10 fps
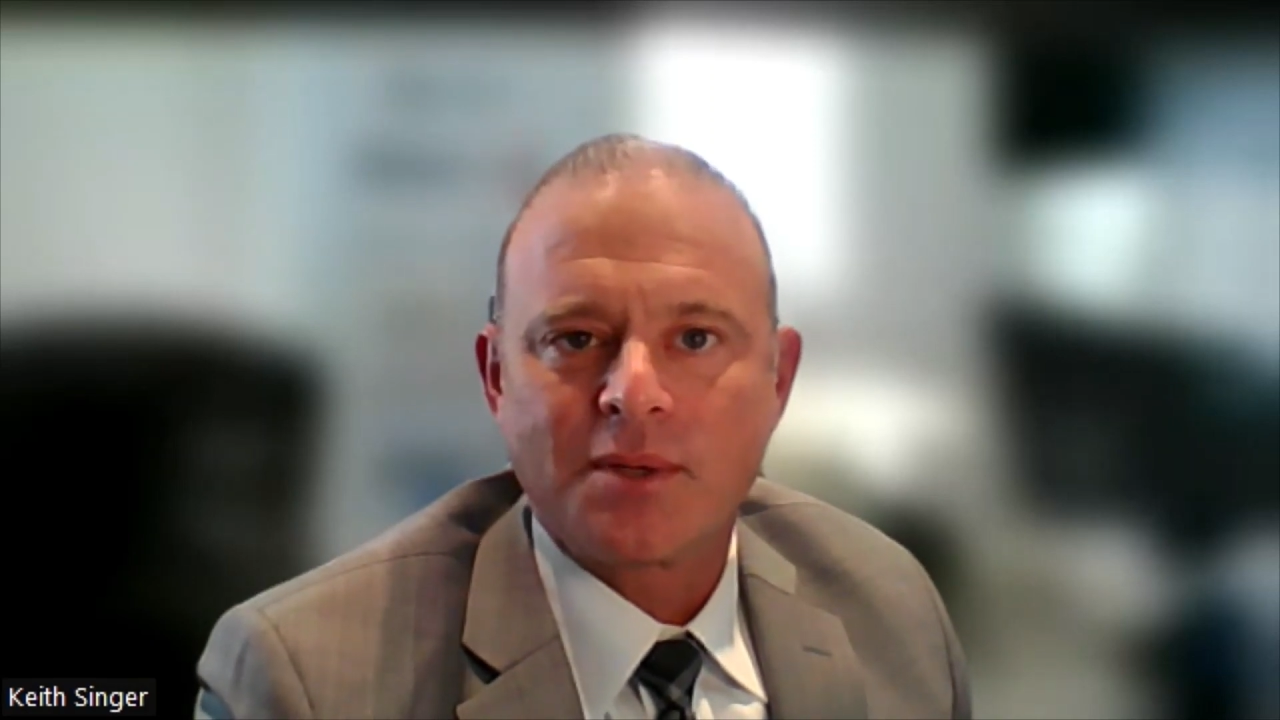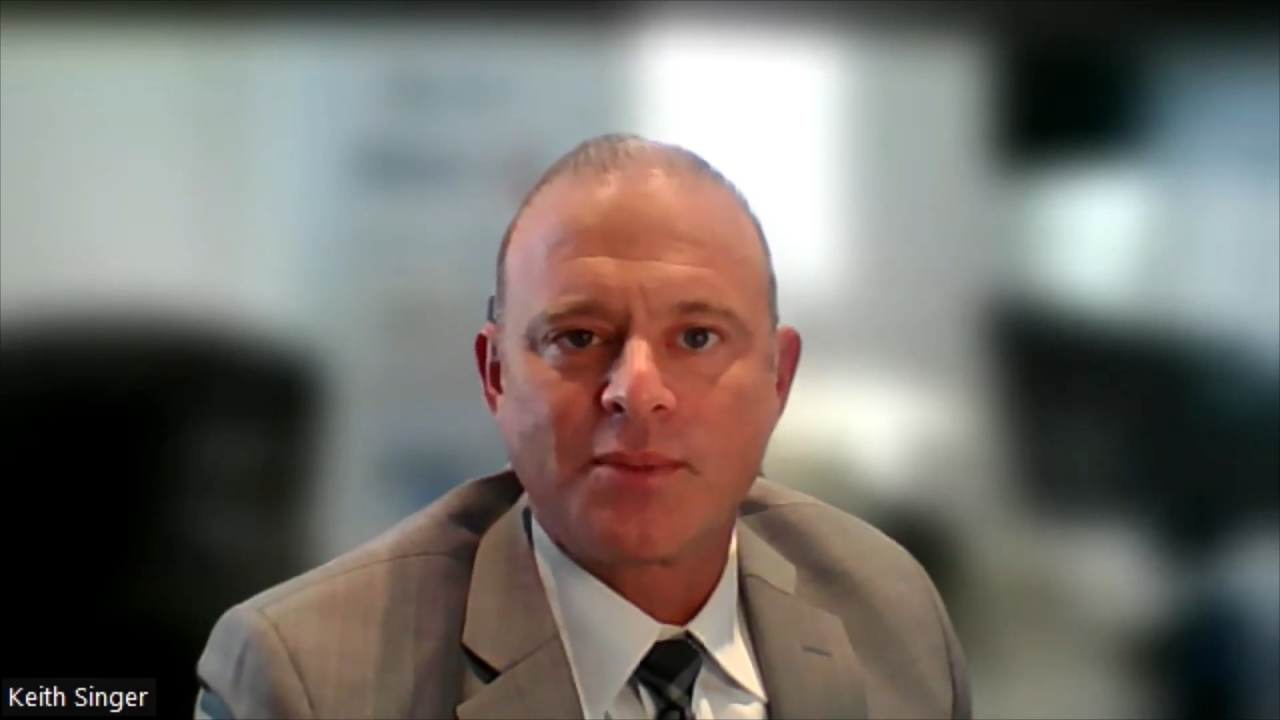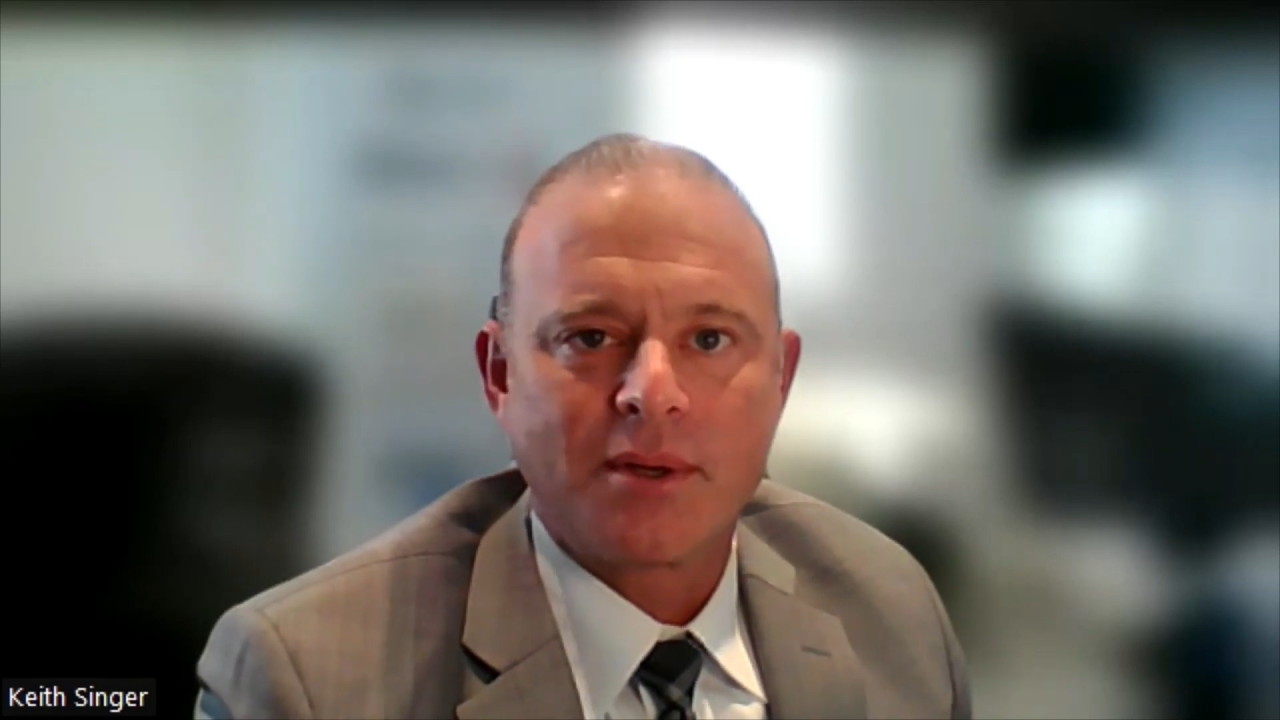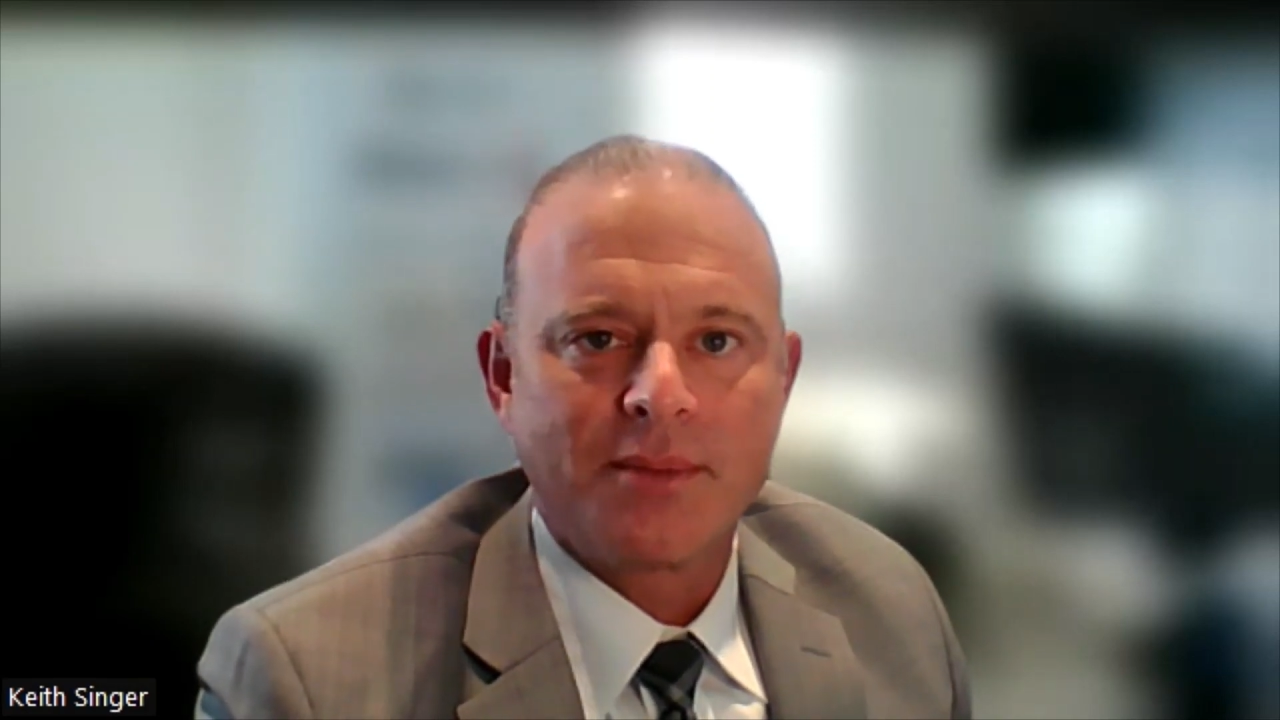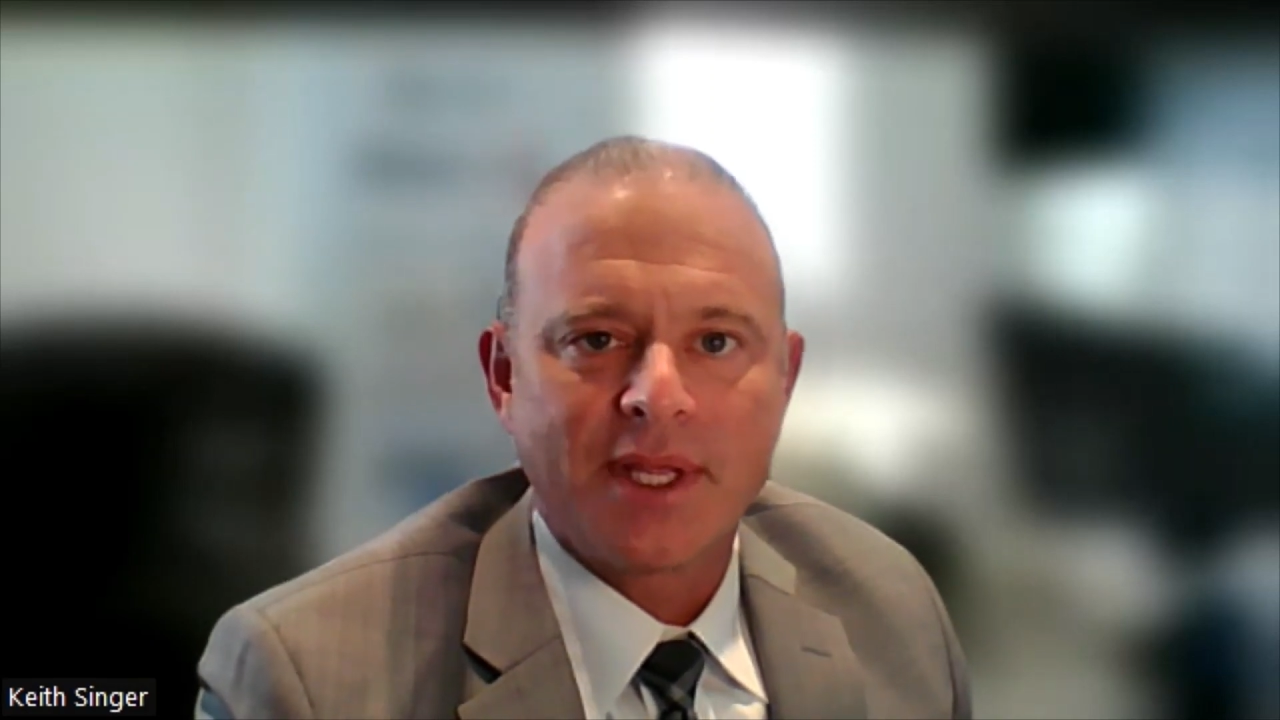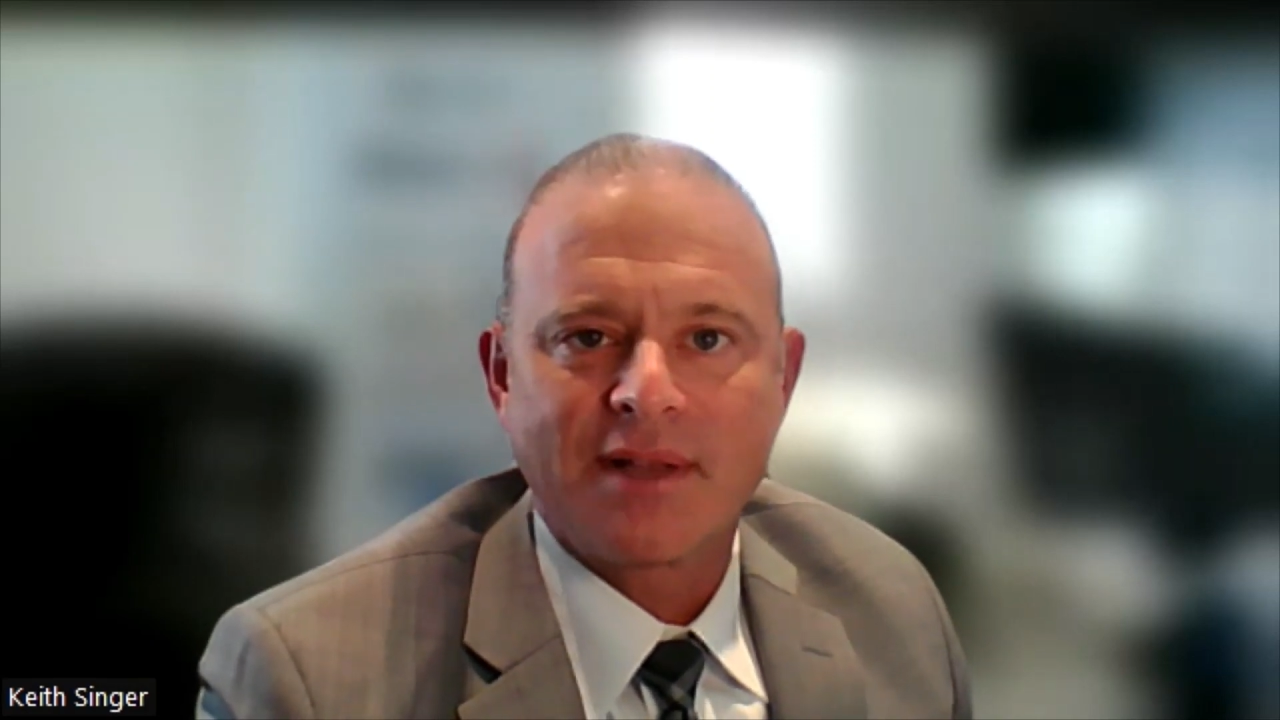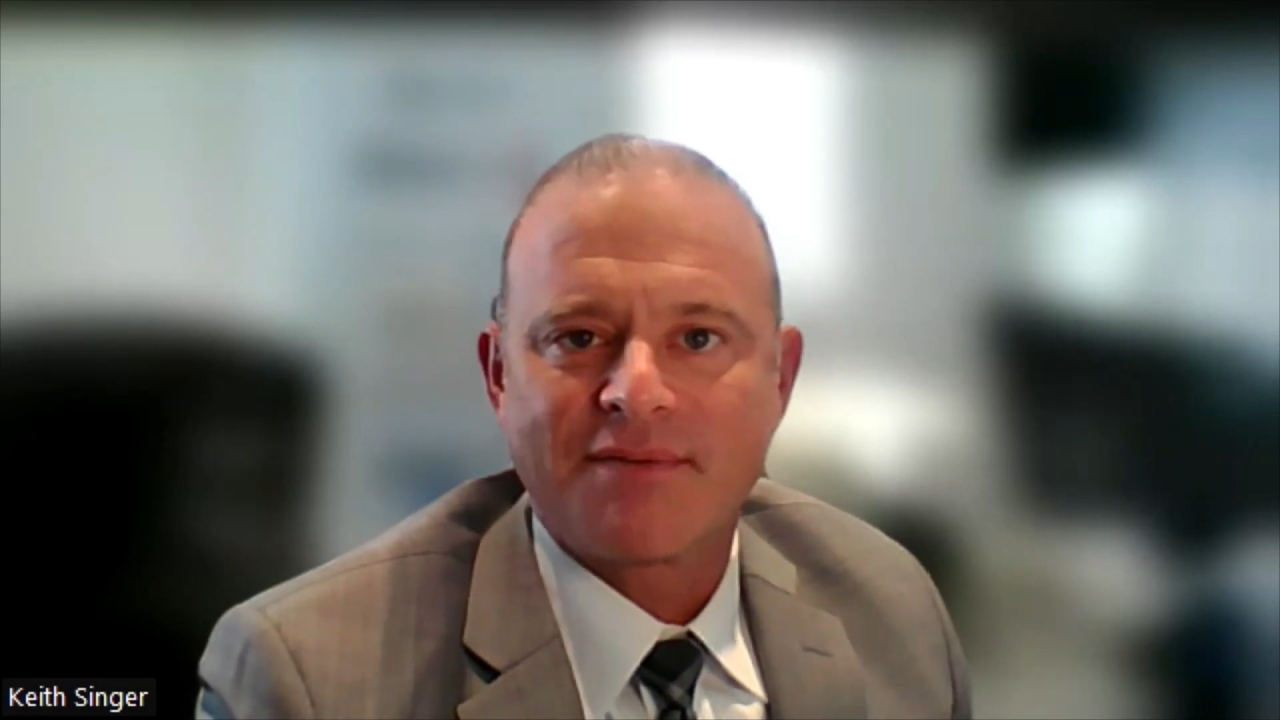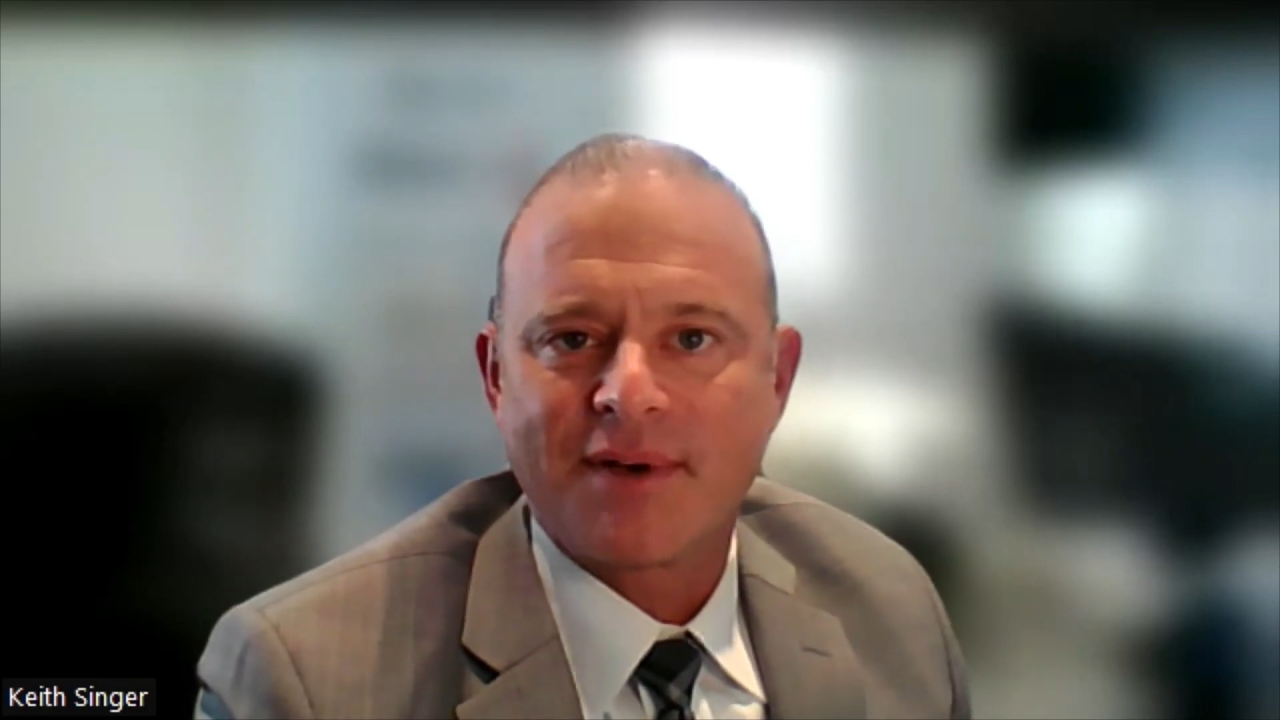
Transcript: You can put a million,